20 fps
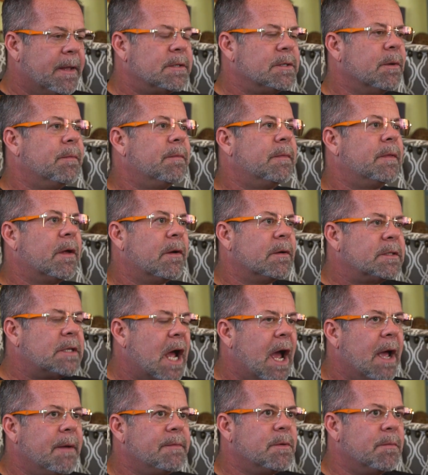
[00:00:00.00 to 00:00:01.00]
So there are
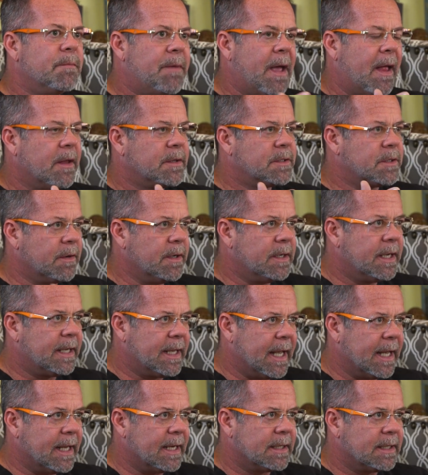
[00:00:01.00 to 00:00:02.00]
times when pellets are
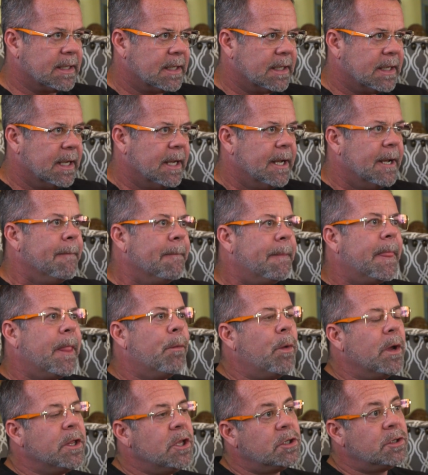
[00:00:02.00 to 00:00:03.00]
indicated.
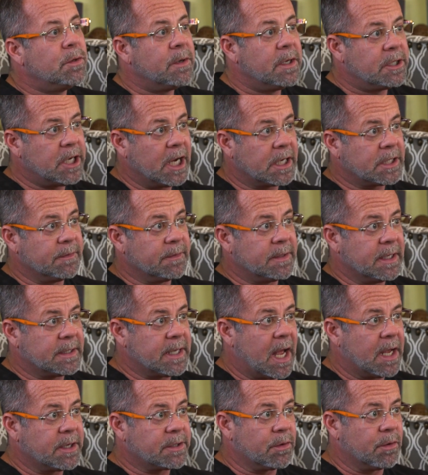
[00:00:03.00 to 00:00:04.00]
When you do an injection of
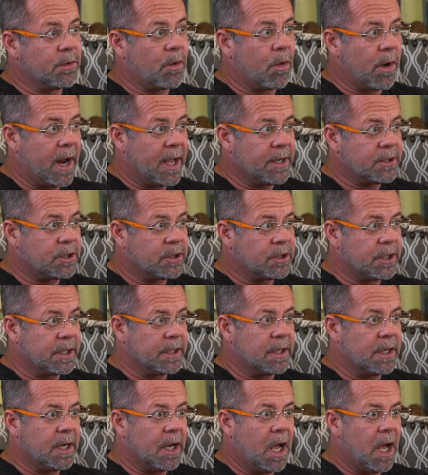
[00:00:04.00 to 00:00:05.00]
testosterone or
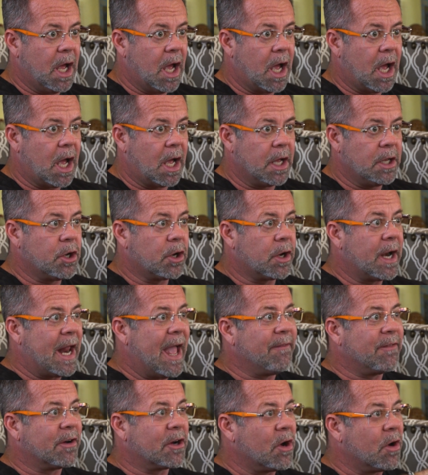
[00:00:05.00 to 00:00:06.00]
estrogen, you're going to
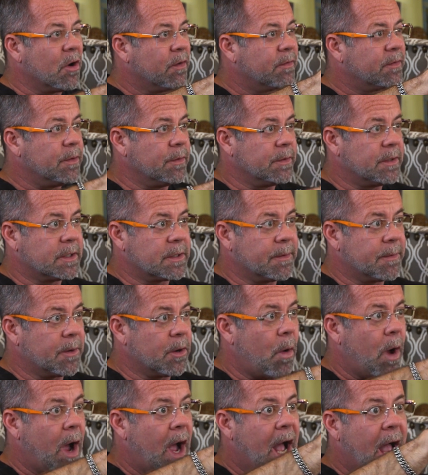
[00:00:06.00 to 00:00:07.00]
have a curve to it. There's going to be
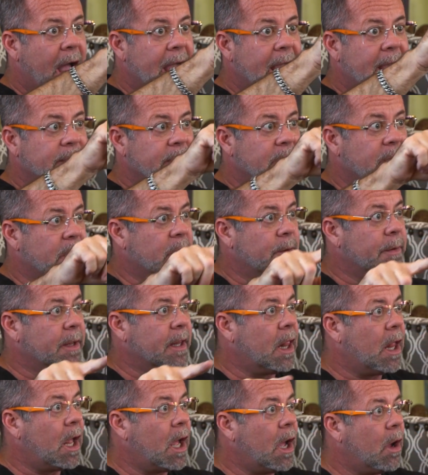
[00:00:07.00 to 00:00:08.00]
a high and then a little bit
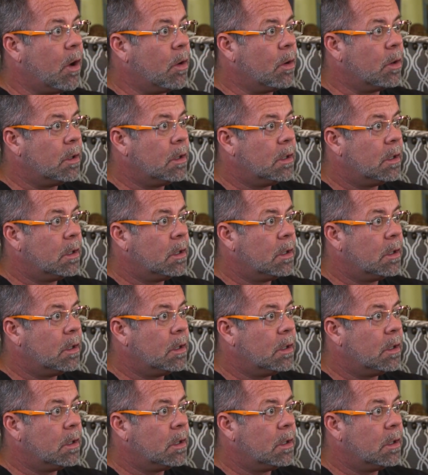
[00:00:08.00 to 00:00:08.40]
low.